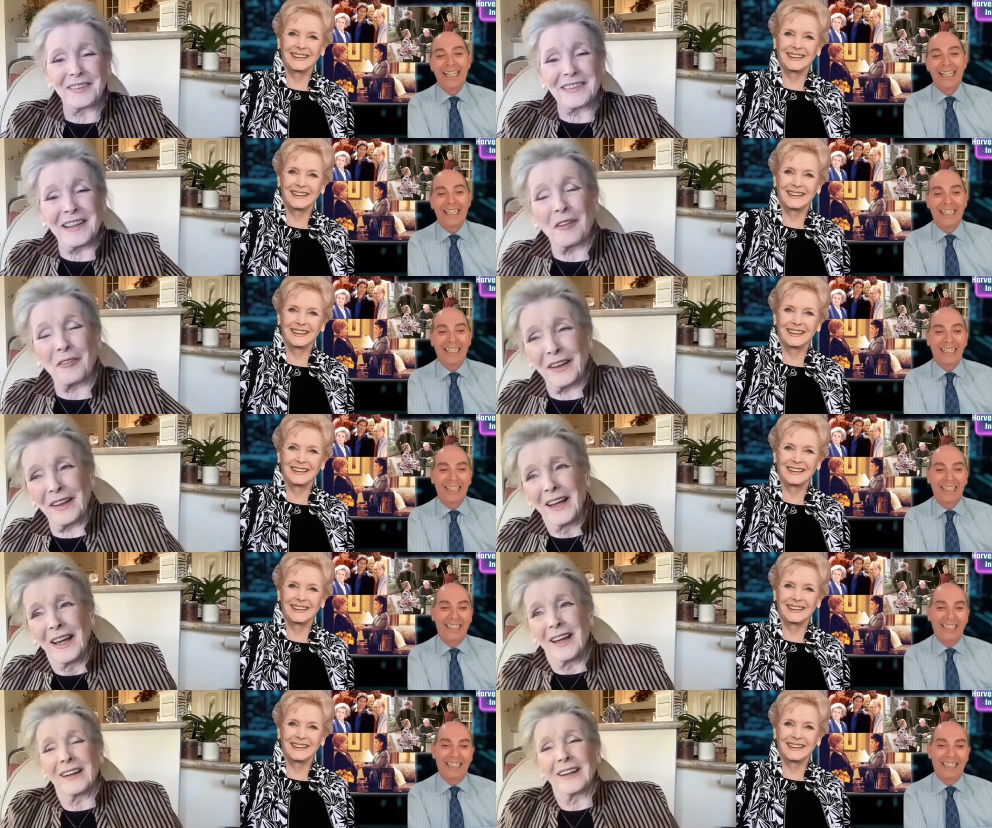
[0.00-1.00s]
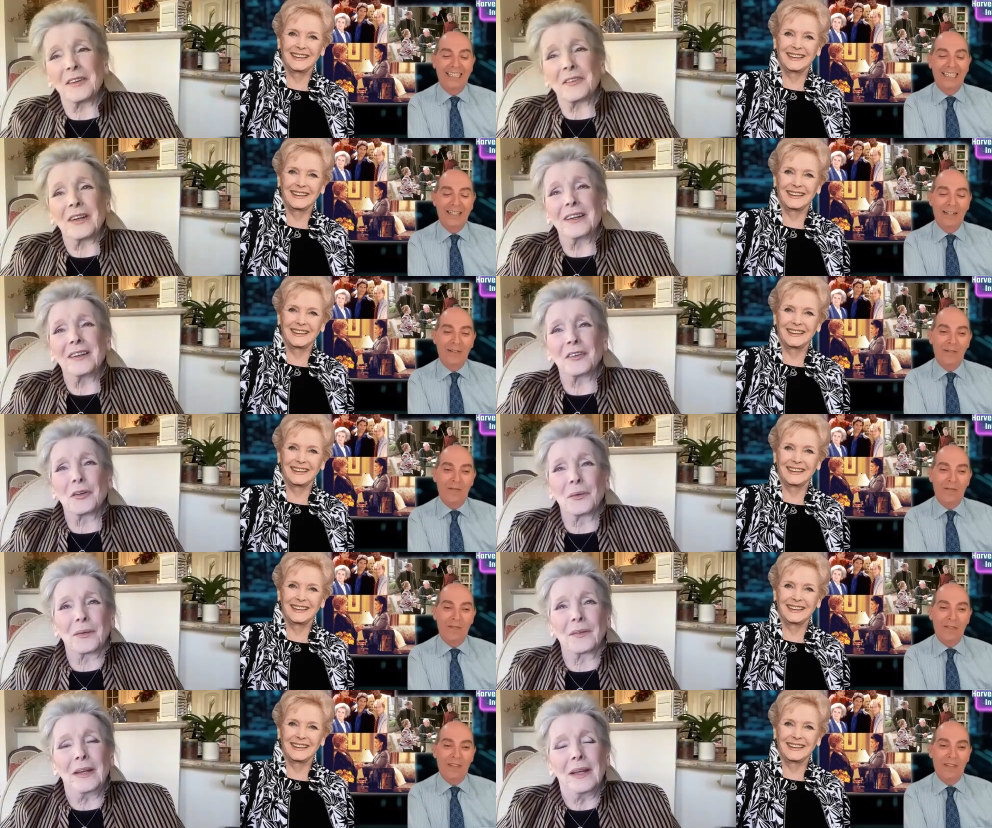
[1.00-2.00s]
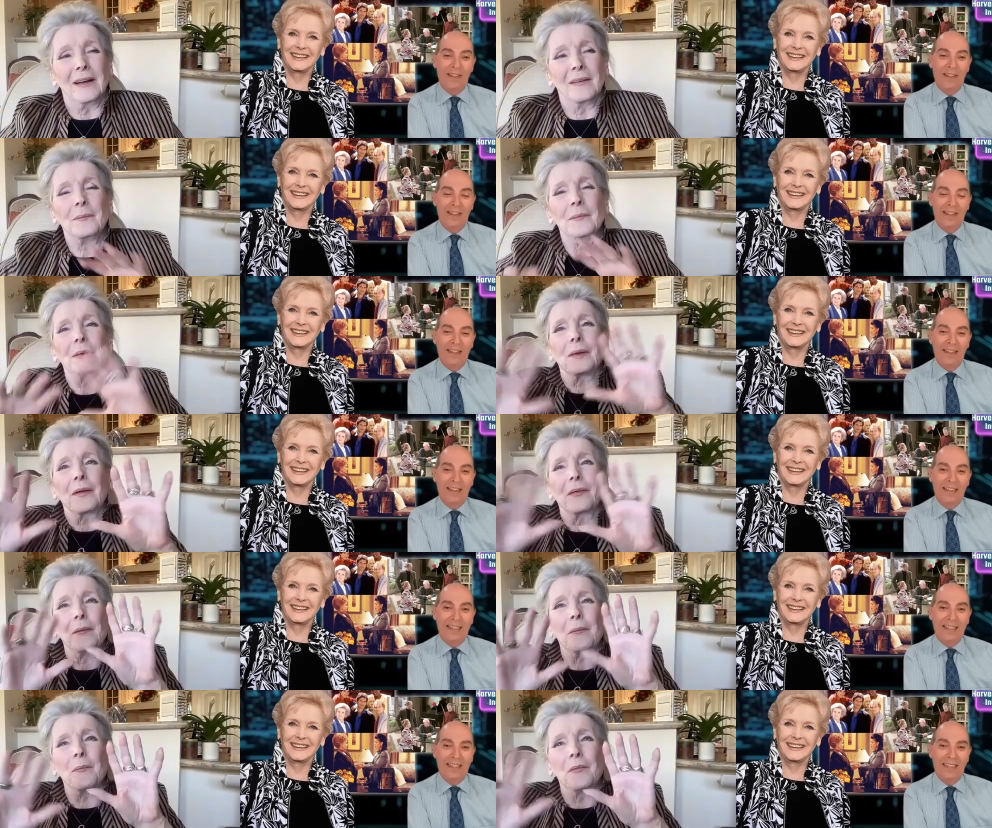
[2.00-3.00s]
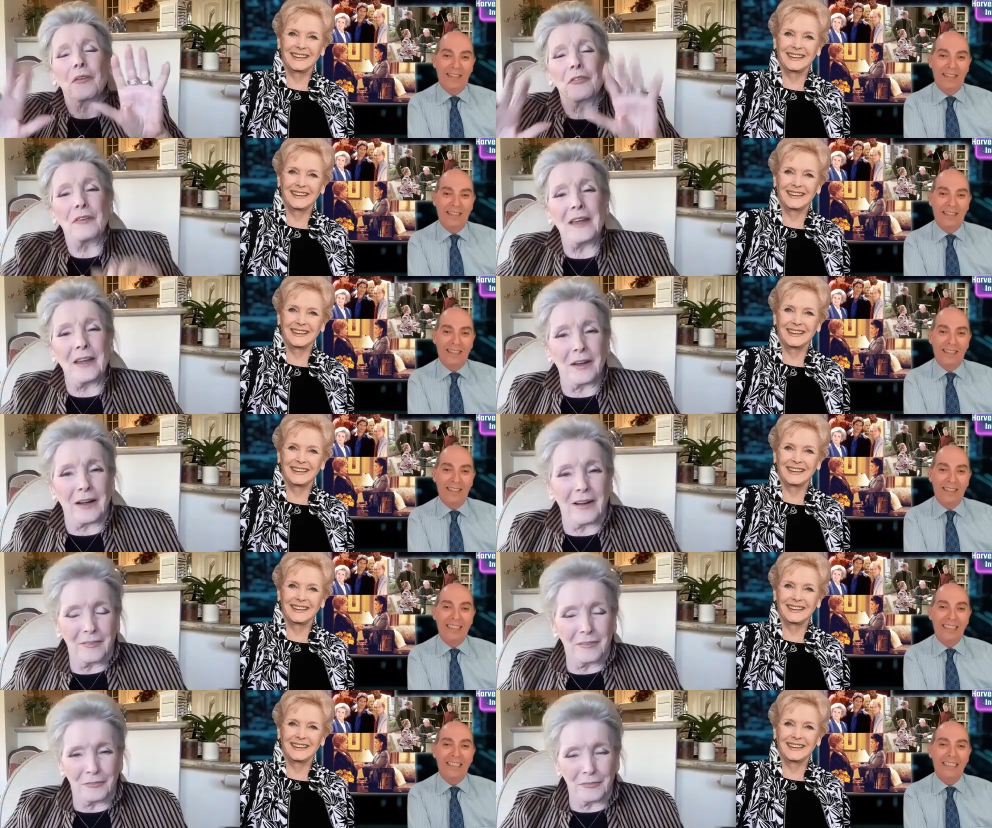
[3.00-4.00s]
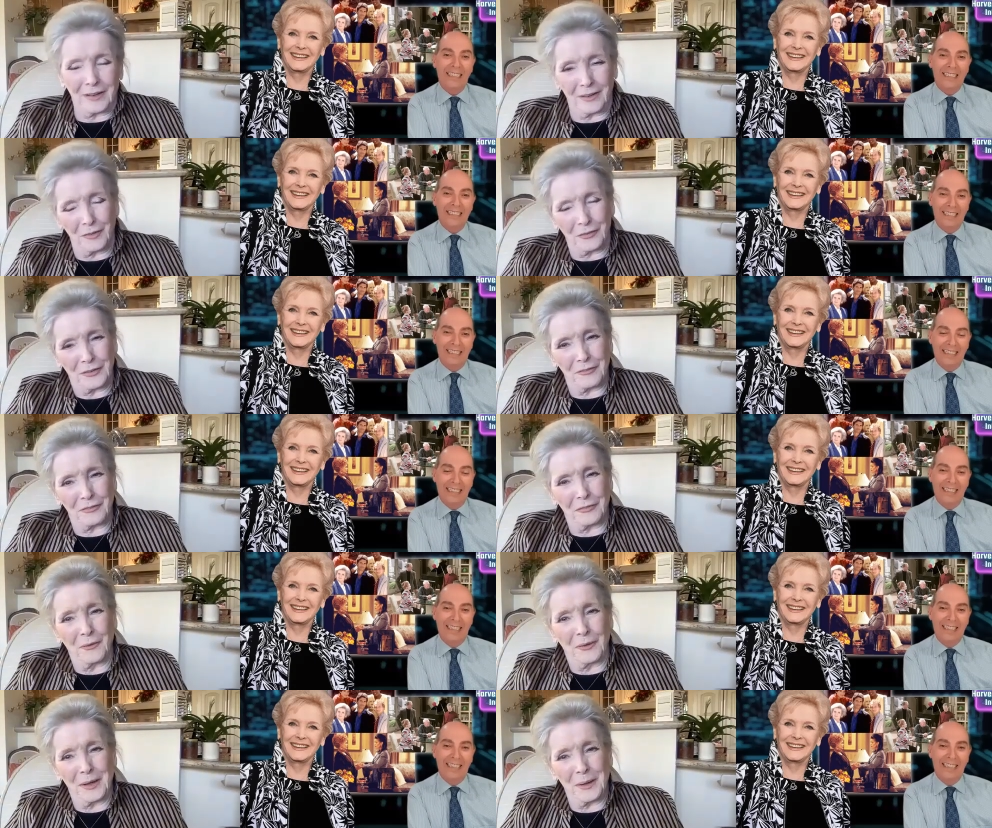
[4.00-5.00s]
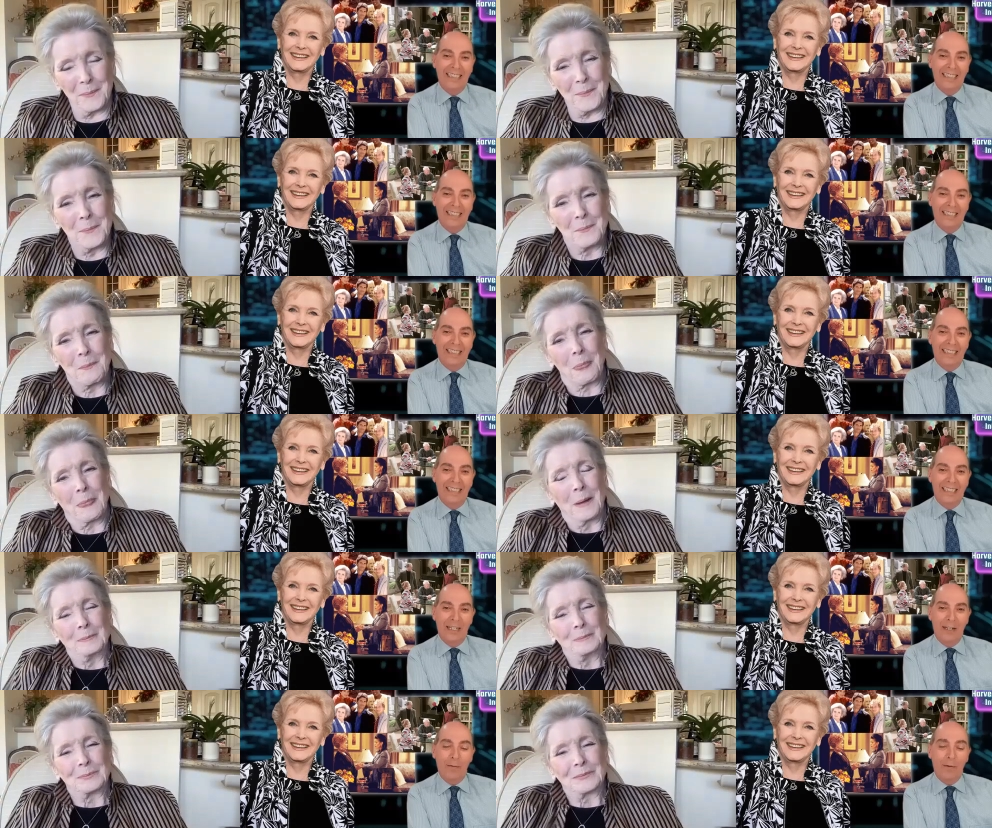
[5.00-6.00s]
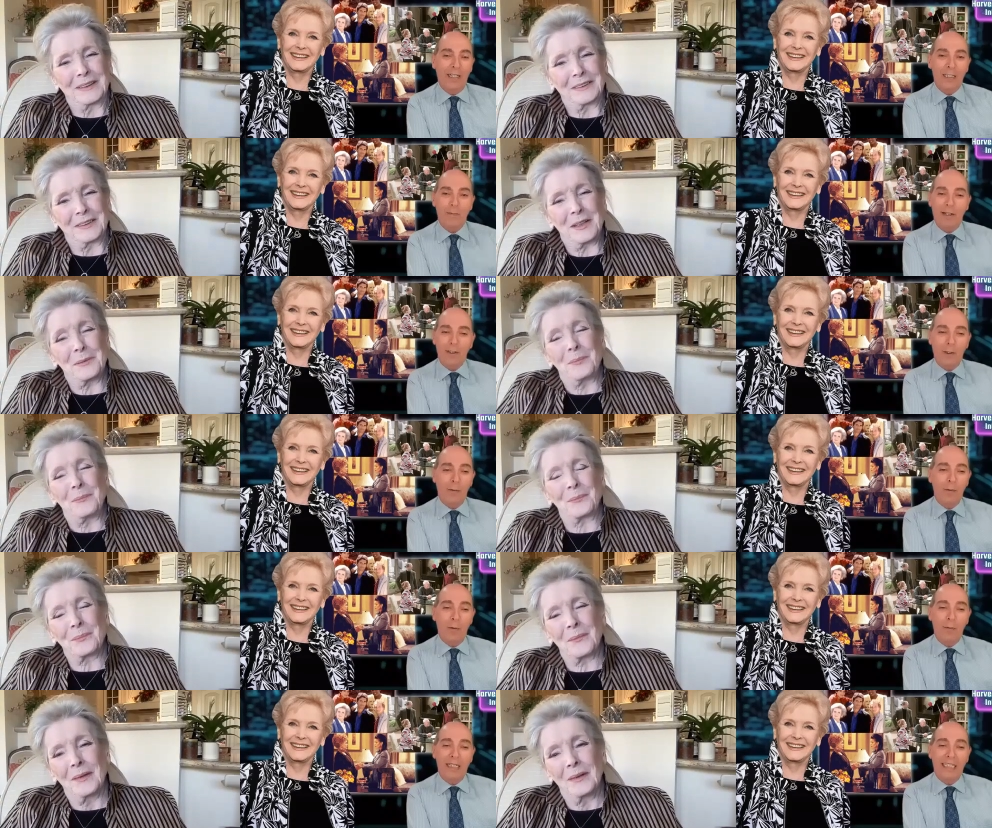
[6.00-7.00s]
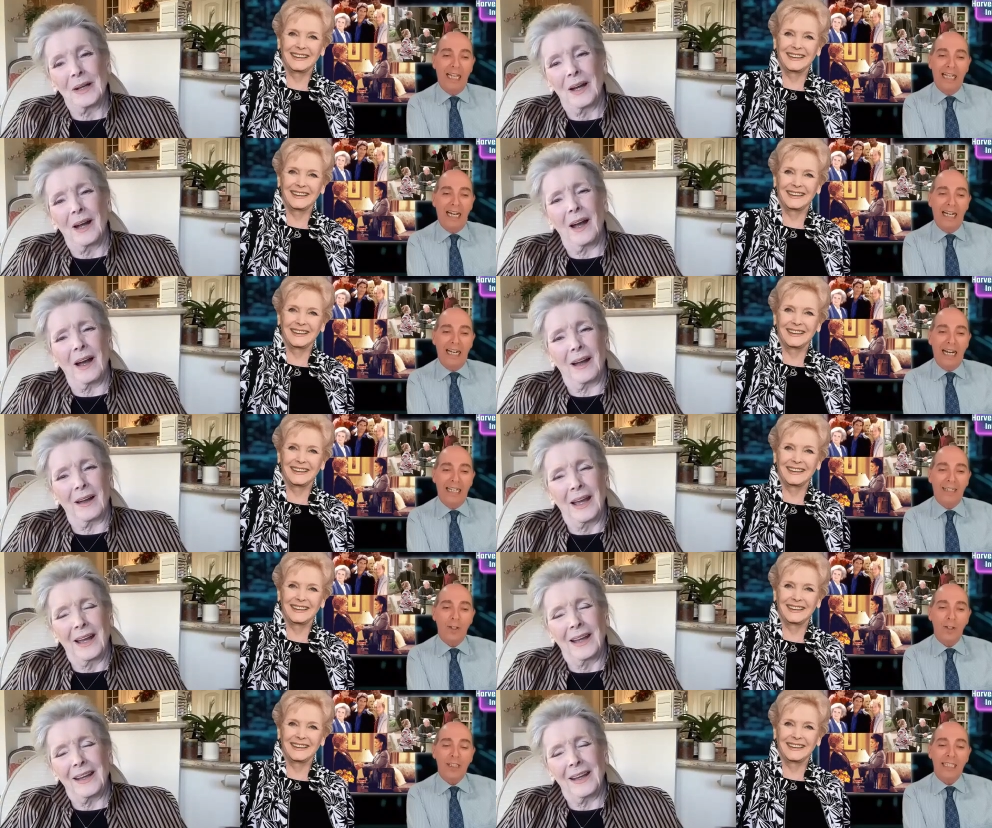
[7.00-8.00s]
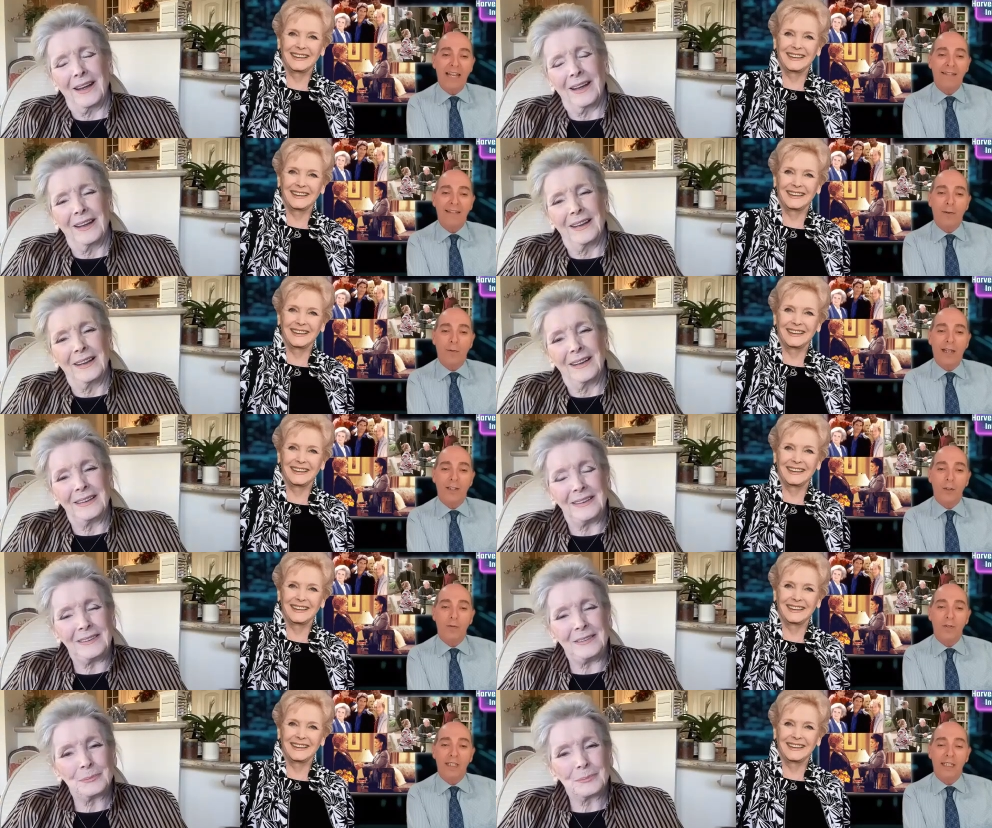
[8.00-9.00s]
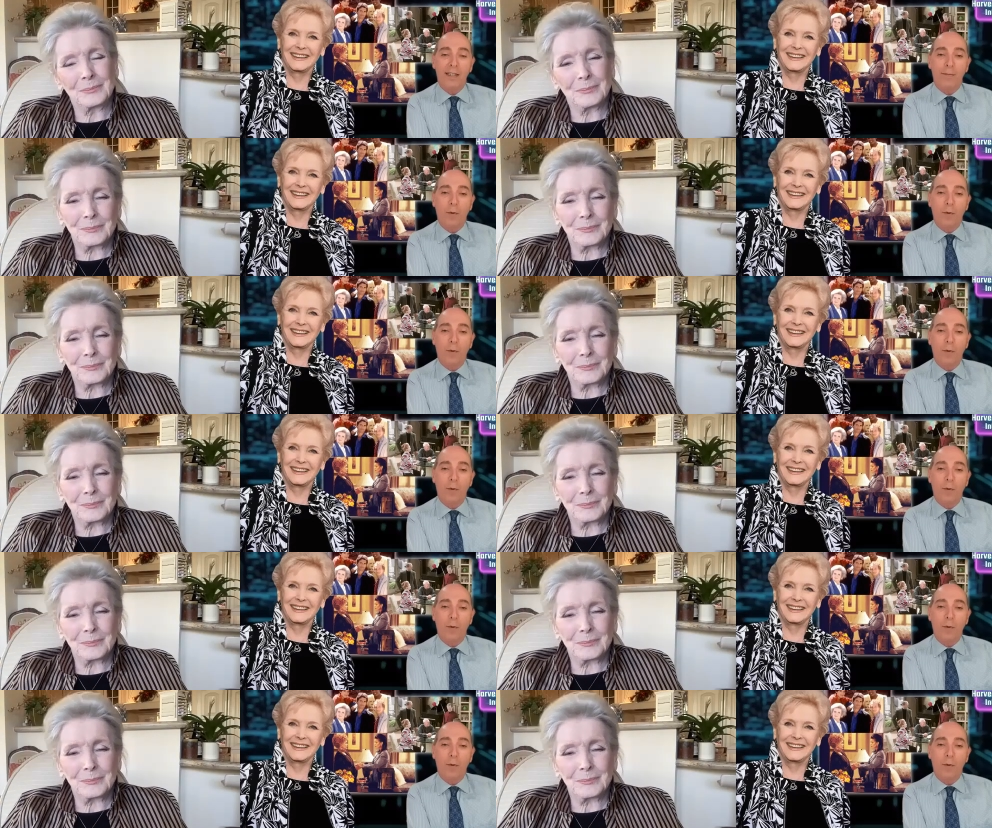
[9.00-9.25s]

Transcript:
Speaker 1: was lovely, and it took the, you know, the fear off it for him.
Speaker 2: What a special moment. I understand that when you did The